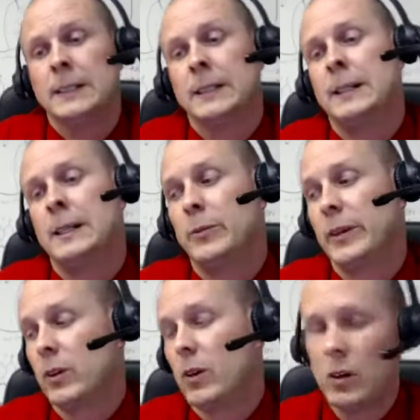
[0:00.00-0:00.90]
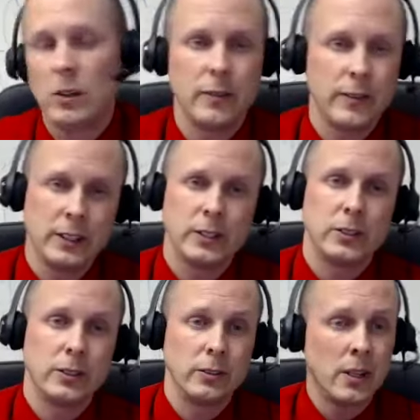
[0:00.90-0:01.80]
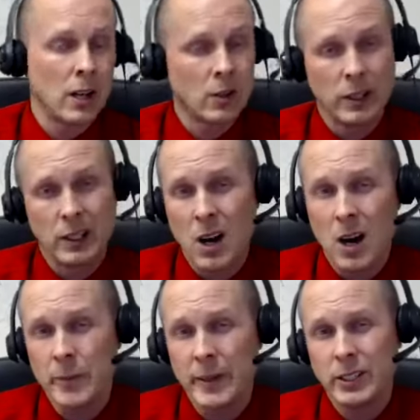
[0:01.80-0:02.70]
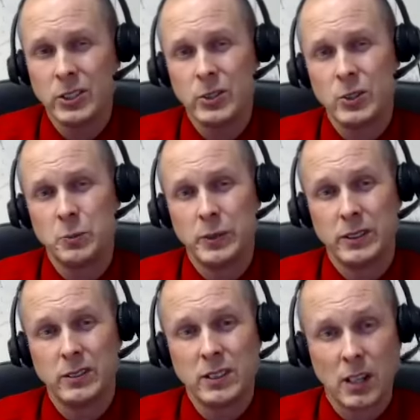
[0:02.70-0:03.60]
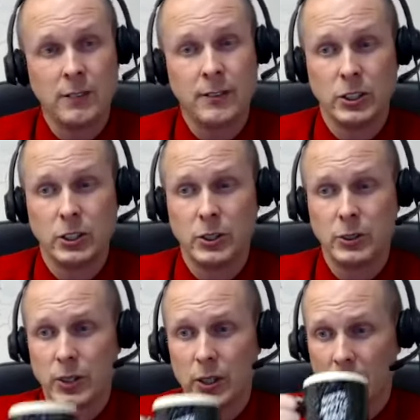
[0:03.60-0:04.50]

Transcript: And all of these are not only common issues, but tough issues.